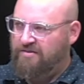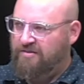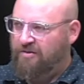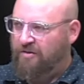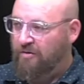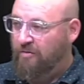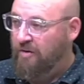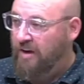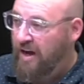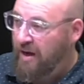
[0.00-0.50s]

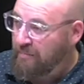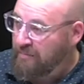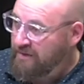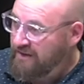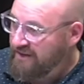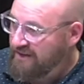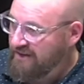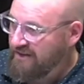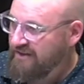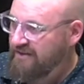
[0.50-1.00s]

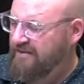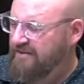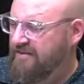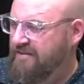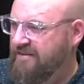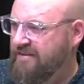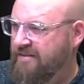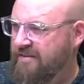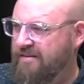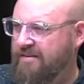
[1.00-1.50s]
corrupt
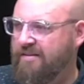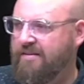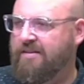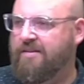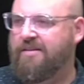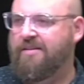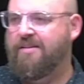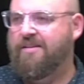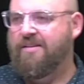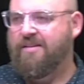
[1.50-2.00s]

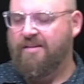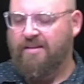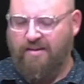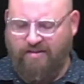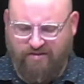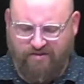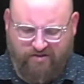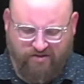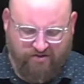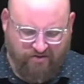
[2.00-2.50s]

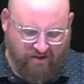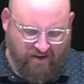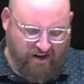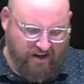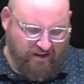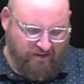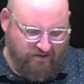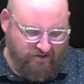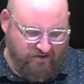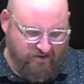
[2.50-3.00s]
and
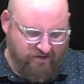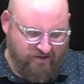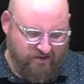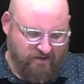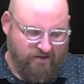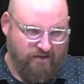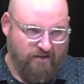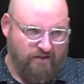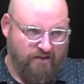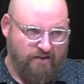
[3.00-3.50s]
estranged
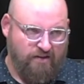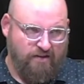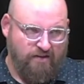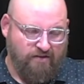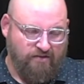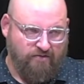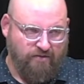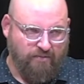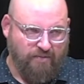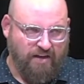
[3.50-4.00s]

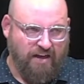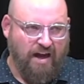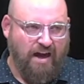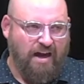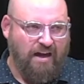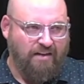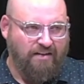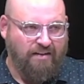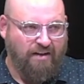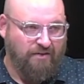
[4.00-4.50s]
from
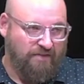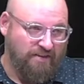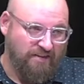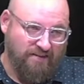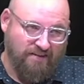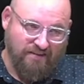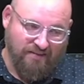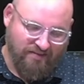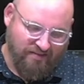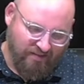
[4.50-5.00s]
God. Now,
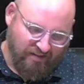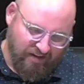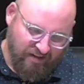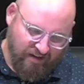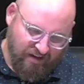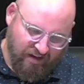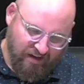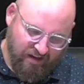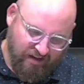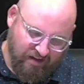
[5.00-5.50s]
this is
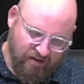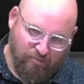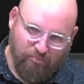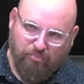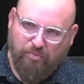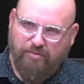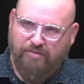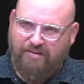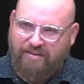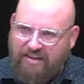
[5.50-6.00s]

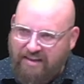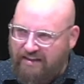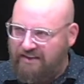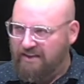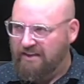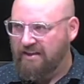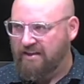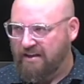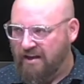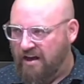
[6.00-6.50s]

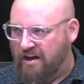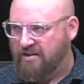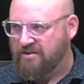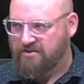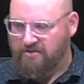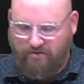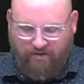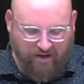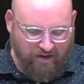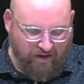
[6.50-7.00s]
completely
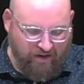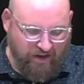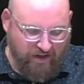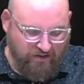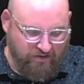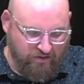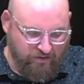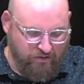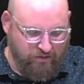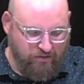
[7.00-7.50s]
contrary
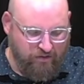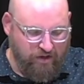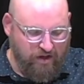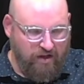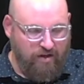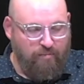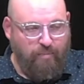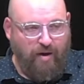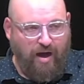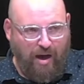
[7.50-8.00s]
to
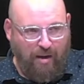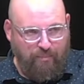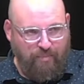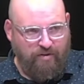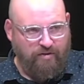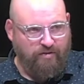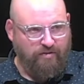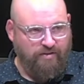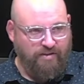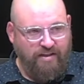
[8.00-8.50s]

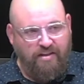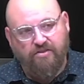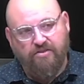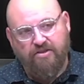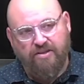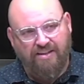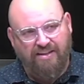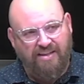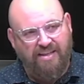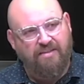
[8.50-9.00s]
popular
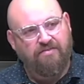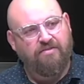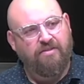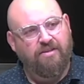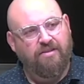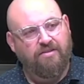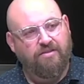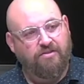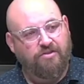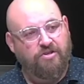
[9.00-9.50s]
teaching, even
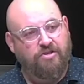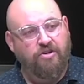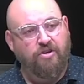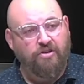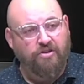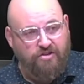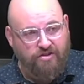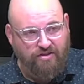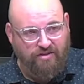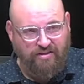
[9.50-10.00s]
in the
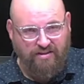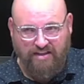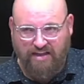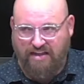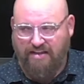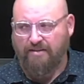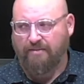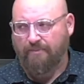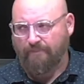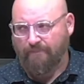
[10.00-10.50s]
church today.